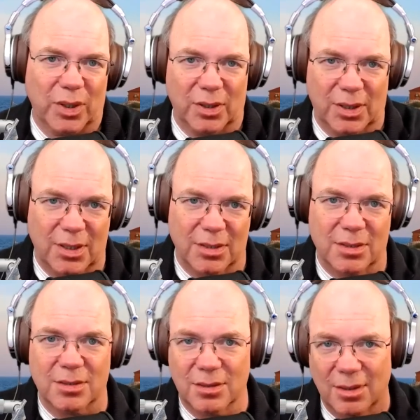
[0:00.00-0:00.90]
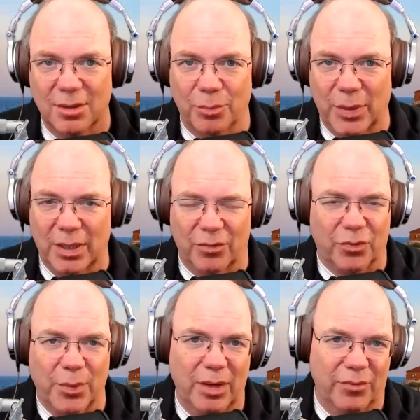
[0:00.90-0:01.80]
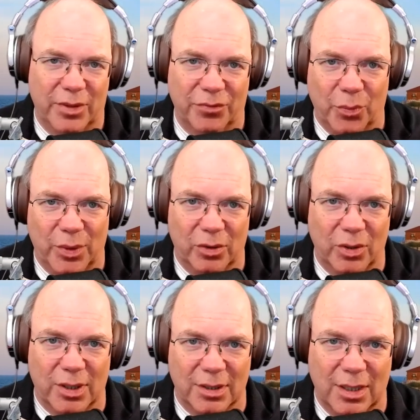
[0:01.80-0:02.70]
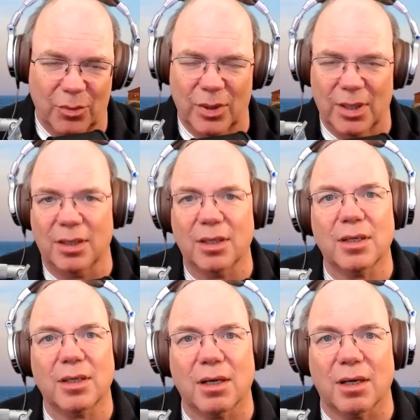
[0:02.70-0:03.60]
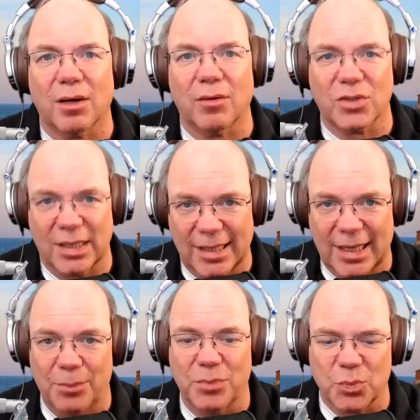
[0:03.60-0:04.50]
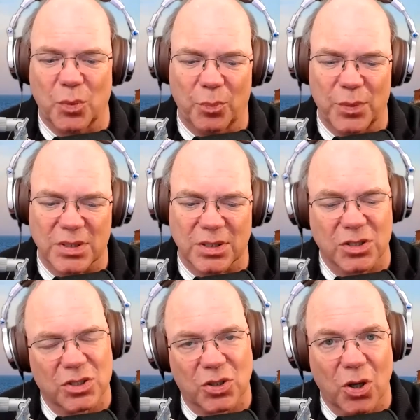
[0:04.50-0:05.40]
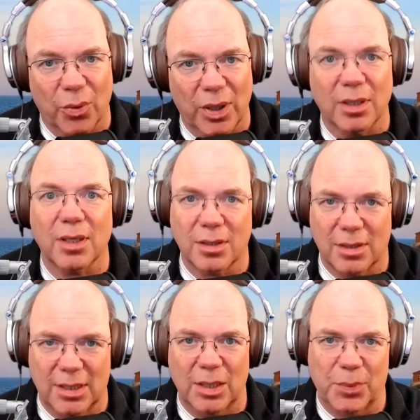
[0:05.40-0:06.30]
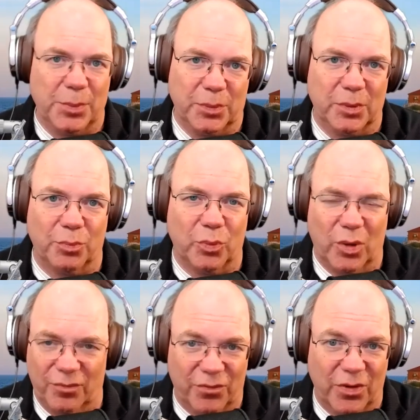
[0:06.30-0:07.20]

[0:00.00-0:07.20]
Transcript: really is manna from heaven, if you want to look at it that way, to keep small businesses going, to keep people employed.